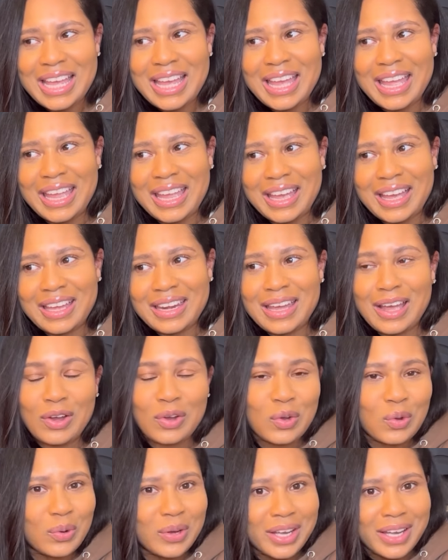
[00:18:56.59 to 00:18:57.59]
and I'll
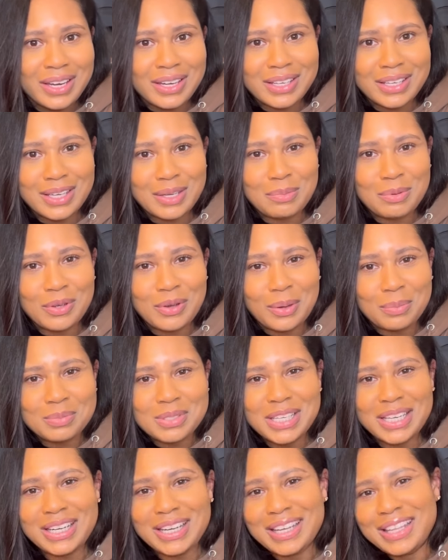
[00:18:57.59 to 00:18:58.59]
go ahead and keep you
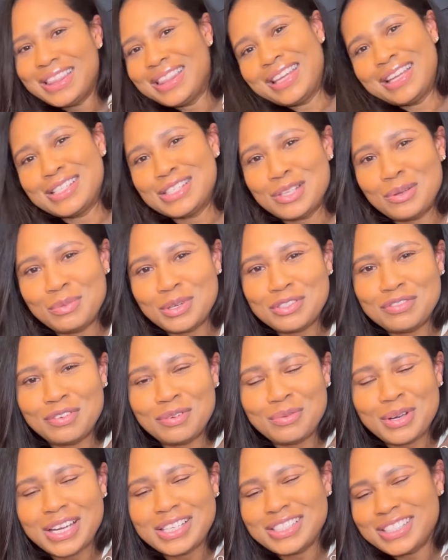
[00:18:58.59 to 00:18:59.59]
updated. Thanks so much for
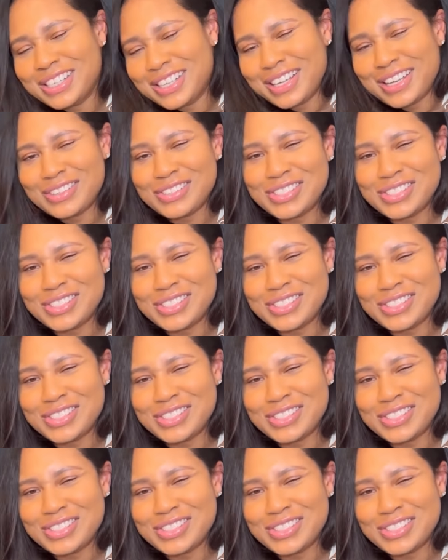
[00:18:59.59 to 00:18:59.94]
watching. I'll